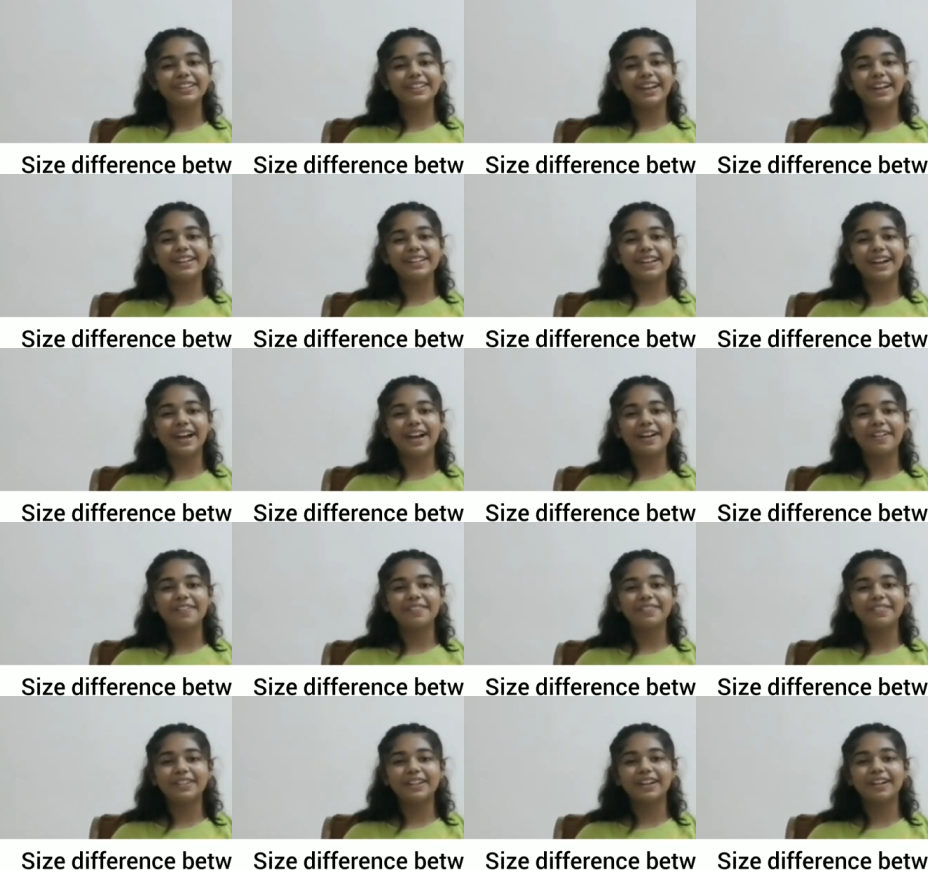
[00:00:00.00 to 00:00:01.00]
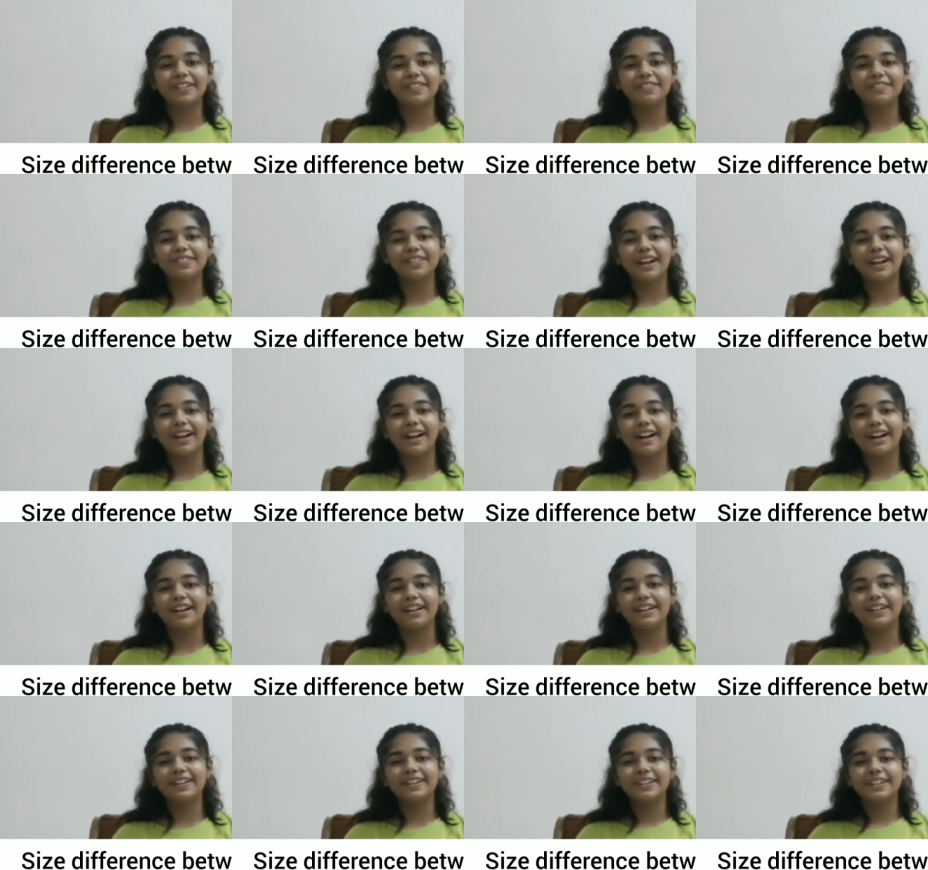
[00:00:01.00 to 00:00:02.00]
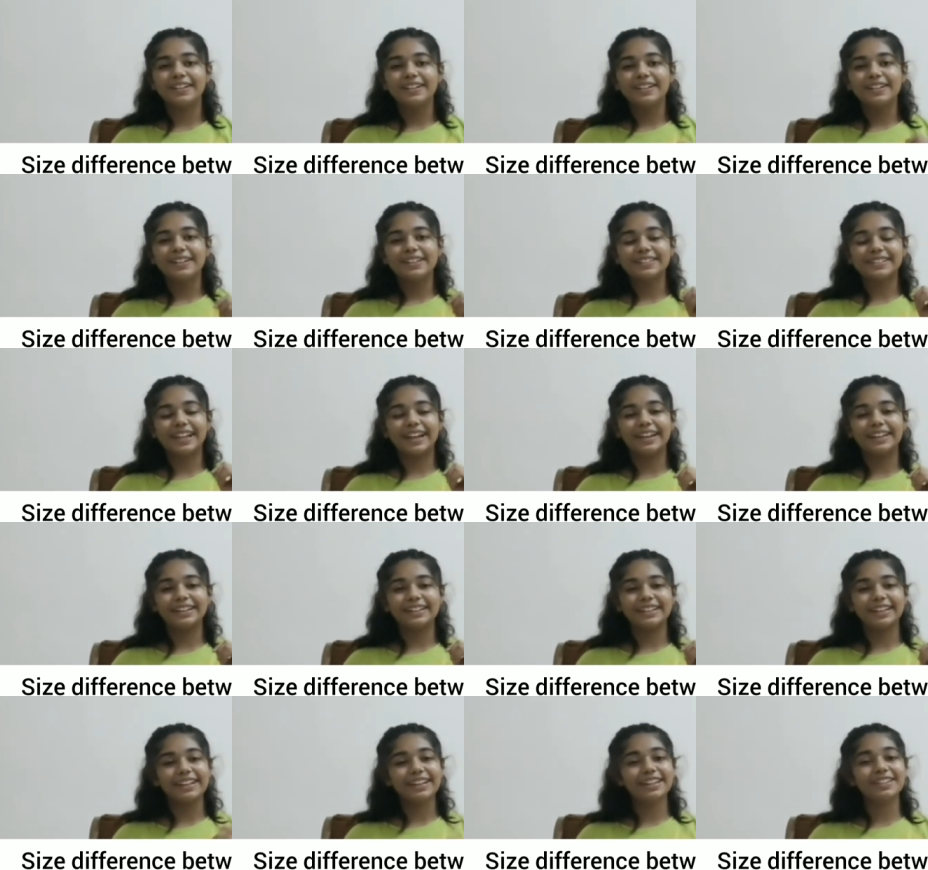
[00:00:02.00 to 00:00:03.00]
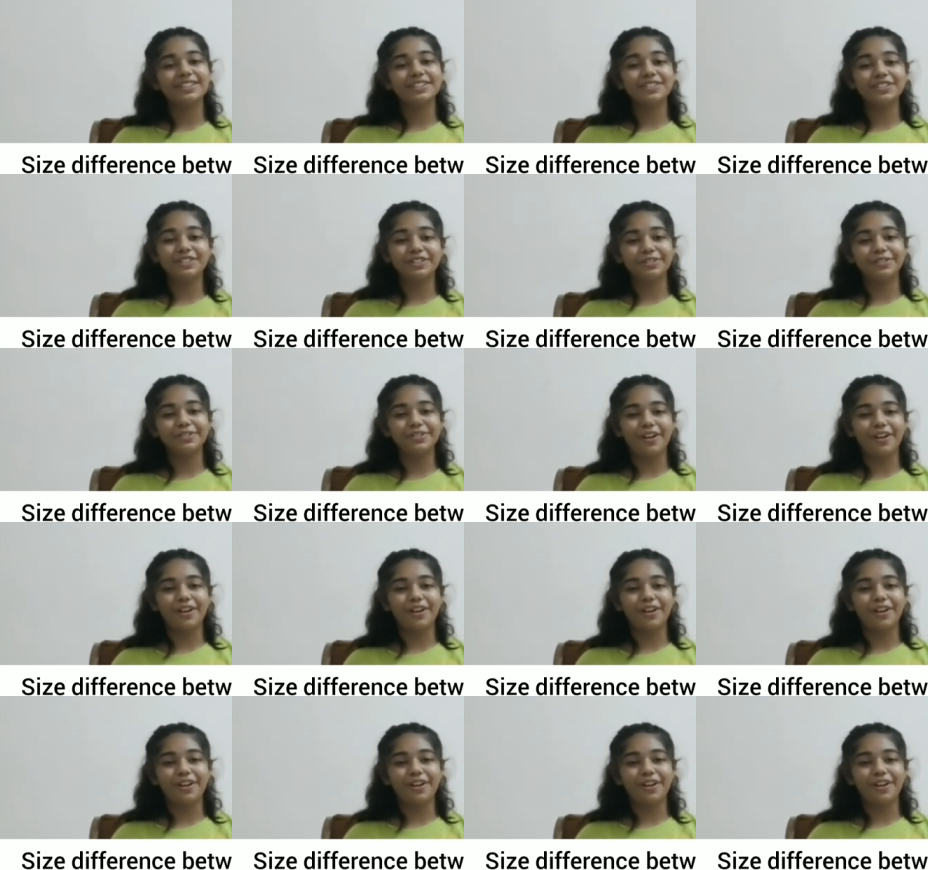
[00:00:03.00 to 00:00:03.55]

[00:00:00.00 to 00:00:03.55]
than doves. Doves are like into two